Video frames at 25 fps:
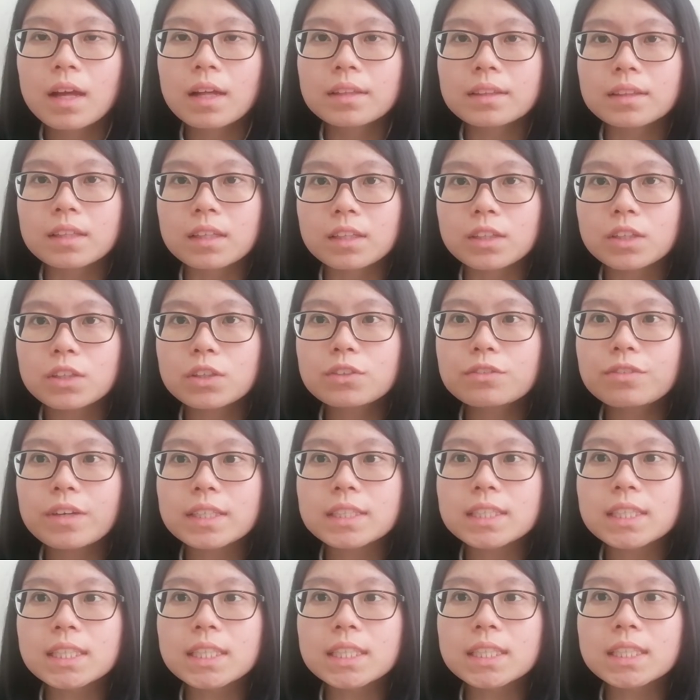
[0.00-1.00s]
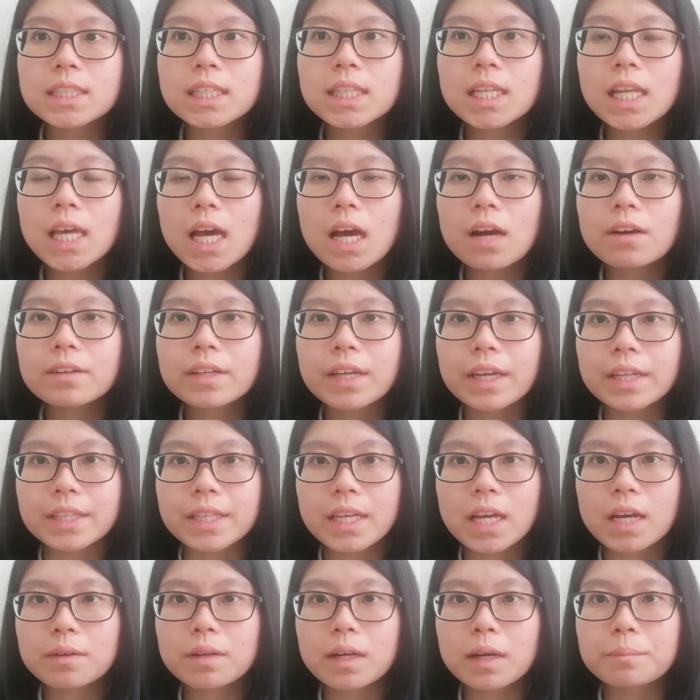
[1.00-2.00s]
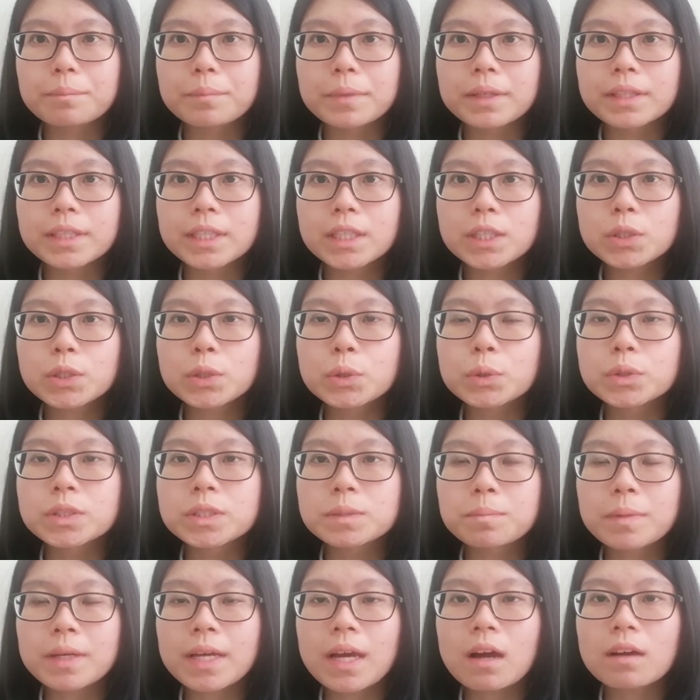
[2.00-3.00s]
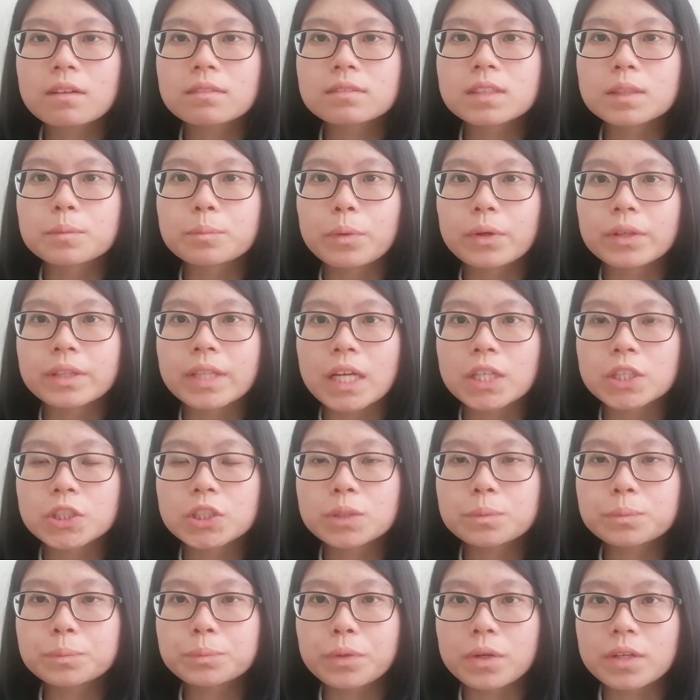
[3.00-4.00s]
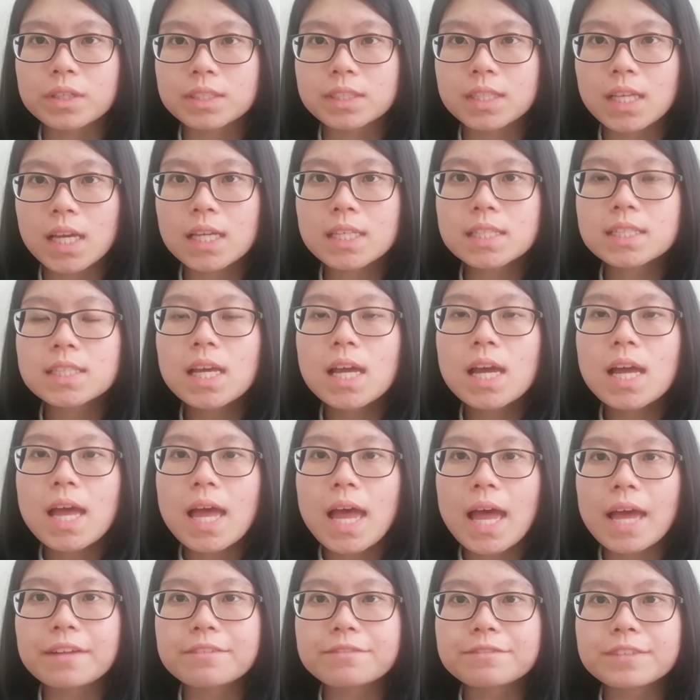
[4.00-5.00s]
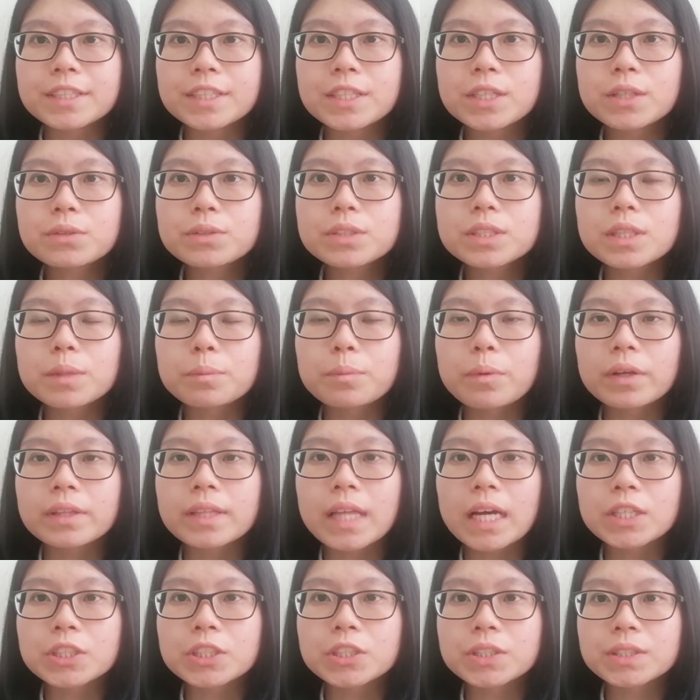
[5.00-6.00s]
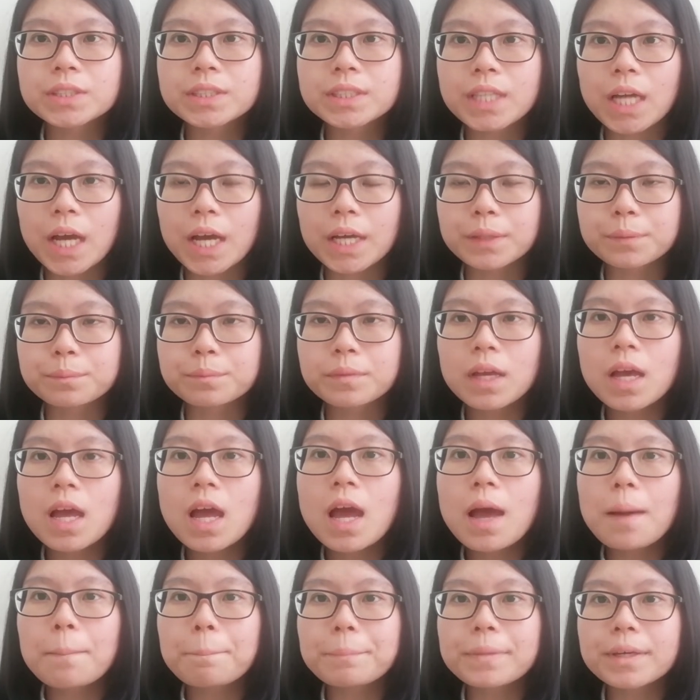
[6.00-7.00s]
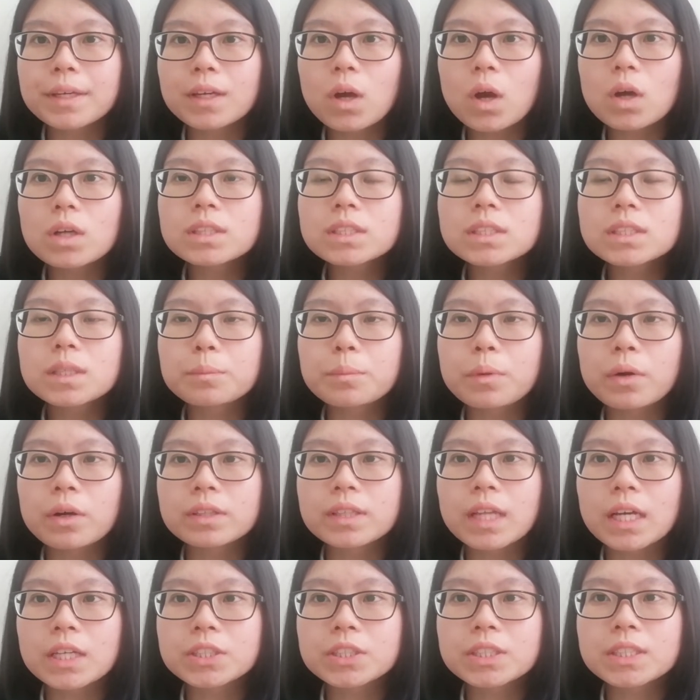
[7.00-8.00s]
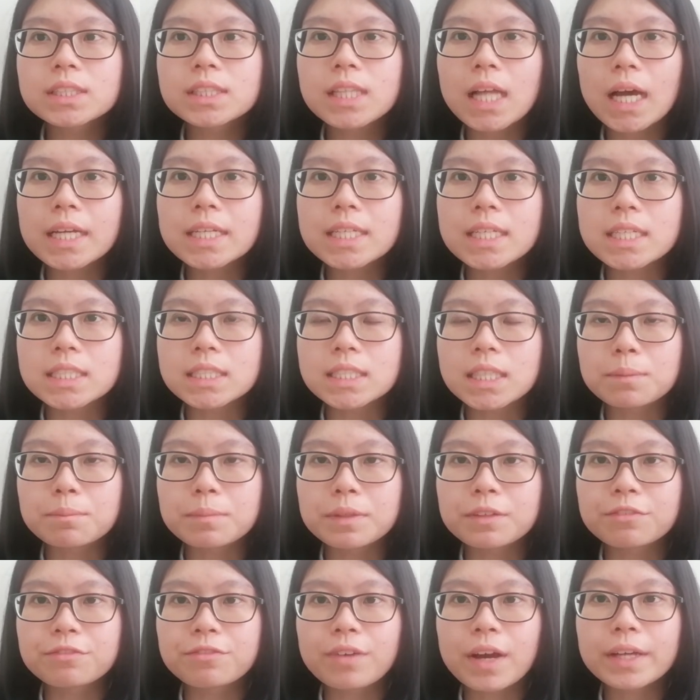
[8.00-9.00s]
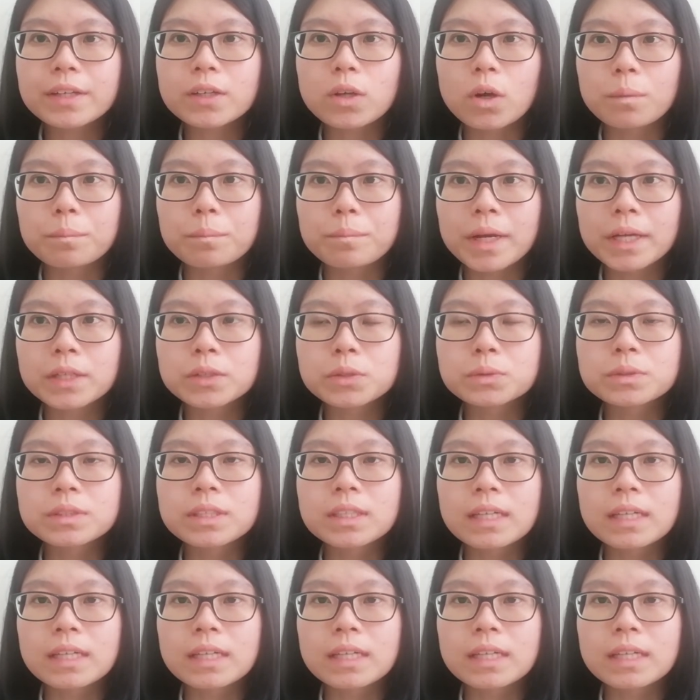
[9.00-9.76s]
The new facility layout can help company to speed up the production process and reduce the production time because the production line is simplified compared to the